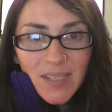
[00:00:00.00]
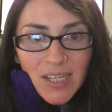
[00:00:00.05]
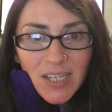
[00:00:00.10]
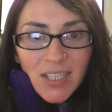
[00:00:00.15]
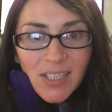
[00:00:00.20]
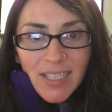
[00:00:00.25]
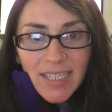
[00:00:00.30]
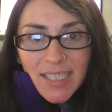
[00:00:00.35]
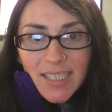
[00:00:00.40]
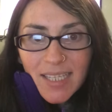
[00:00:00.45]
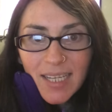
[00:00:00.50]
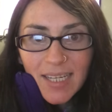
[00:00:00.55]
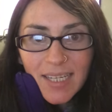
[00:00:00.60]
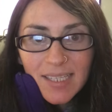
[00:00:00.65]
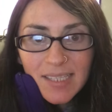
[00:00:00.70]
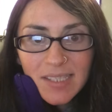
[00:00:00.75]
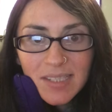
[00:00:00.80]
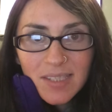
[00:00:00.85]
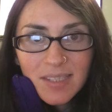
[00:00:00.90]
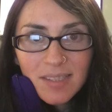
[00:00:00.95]
All right,
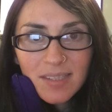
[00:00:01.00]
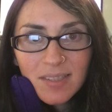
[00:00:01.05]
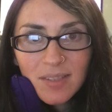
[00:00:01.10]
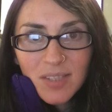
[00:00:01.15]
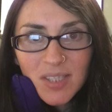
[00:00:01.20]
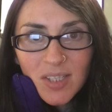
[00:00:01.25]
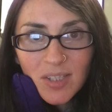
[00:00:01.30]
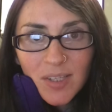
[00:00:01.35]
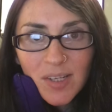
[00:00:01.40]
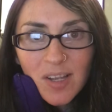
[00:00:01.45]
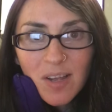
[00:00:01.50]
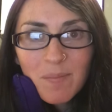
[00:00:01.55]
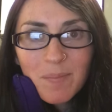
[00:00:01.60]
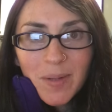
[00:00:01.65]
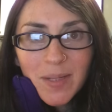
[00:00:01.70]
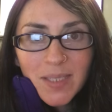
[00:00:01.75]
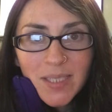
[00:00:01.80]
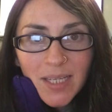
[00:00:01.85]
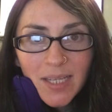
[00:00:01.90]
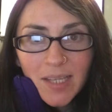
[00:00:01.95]
guys, so starting on
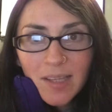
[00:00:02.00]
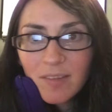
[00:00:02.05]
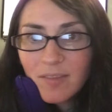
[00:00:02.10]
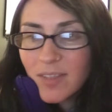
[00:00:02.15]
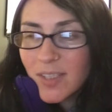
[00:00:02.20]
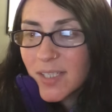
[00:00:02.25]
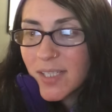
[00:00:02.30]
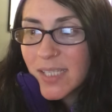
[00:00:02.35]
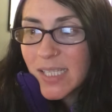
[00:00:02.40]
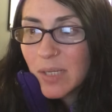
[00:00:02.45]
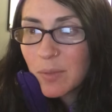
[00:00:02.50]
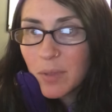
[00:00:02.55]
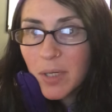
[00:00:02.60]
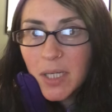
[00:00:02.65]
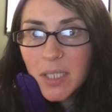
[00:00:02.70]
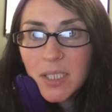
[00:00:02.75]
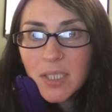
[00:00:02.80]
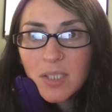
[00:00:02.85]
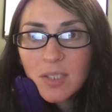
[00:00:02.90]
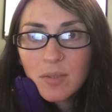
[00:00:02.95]
Monday, the first thing we're
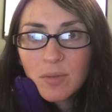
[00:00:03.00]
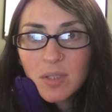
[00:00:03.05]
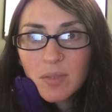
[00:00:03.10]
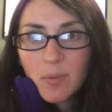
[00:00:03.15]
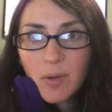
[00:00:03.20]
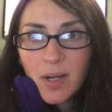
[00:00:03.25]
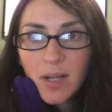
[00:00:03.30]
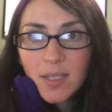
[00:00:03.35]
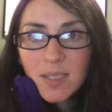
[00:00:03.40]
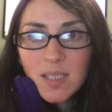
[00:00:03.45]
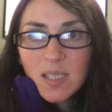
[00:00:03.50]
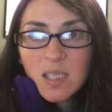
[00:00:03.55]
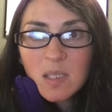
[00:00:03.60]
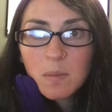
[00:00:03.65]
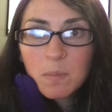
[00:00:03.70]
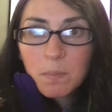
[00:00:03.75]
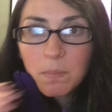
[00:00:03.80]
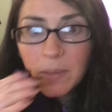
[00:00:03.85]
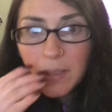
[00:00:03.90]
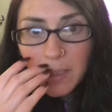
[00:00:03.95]
gonna do is work on
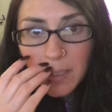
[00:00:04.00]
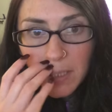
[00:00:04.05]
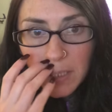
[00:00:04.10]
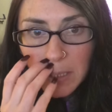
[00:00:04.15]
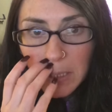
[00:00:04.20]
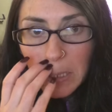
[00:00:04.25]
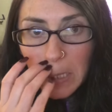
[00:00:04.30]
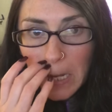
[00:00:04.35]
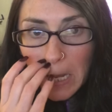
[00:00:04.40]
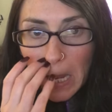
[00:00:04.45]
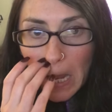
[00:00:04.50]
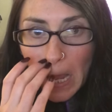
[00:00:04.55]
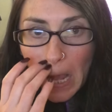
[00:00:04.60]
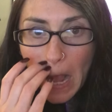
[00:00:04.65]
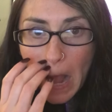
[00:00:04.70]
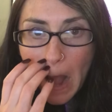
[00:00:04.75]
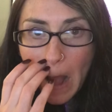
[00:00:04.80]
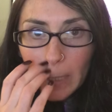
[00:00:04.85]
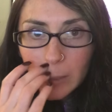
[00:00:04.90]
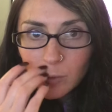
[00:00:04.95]
speed.
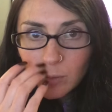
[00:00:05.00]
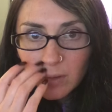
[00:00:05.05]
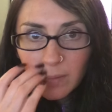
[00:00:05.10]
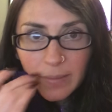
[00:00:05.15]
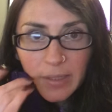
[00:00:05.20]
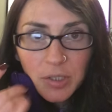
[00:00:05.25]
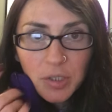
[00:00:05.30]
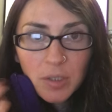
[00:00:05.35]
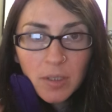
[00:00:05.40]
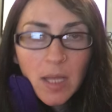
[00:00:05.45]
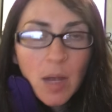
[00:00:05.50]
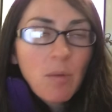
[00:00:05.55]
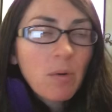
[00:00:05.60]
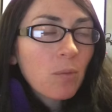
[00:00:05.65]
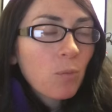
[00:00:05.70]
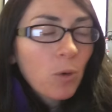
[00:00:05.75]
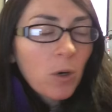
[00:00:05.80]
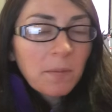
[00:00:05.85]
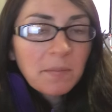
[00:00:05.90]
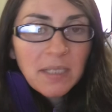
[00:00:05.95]
So we're gonna make sure that we're
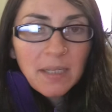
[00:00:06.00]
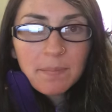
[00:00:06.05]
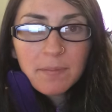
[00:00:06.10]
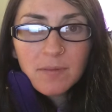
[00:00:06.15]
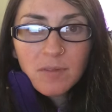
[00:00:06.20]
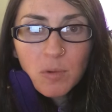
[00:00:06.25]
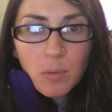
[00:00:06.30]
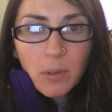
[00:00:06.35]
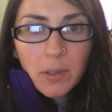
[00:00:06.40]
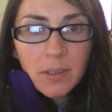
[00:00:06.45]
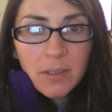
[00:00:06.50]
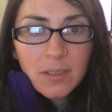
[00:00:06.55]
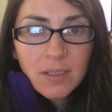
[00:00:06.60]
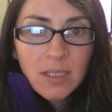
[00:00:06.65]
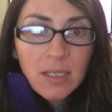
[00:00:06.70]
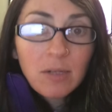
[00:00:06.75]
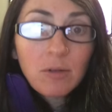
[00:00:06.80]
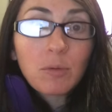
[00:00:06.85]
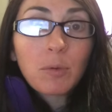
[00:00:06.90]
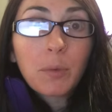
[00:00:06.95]
warmed up, of course,
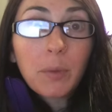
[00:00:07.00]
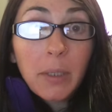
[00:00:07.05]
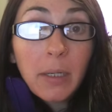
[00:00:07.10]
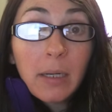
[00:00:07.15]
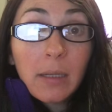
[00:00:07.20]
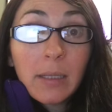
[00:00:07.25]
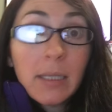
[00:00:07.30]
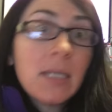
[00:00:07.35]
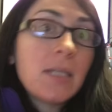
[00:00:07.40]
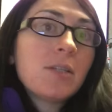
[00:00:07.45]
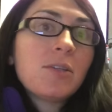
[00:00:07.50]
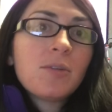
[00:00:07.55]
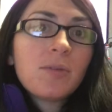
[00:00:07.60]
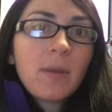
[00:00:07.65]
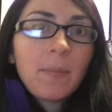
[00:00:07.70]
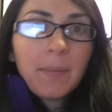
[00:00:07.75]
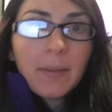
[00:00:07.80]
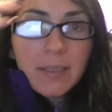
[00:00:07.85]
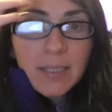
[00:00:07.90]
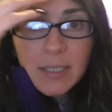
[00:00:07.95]
and really do the
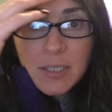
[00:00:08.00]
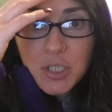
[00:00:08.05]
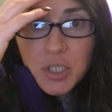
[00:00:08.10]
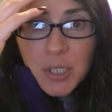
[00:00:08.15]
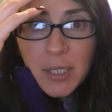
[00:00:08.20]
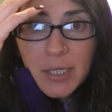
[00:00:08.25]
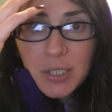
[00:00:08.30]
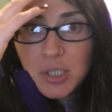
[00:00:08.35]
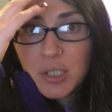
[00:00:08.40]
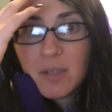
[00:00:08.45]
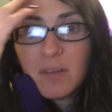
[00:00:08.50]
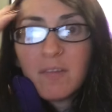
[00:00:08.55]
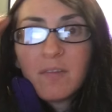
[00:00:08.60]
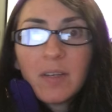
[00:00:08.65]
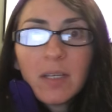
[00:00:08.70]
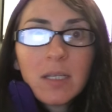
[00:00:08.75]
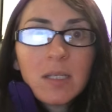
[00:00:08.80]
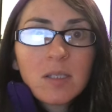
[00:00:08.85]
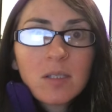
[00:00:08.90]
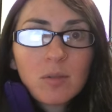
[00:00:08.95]
potentiation phase.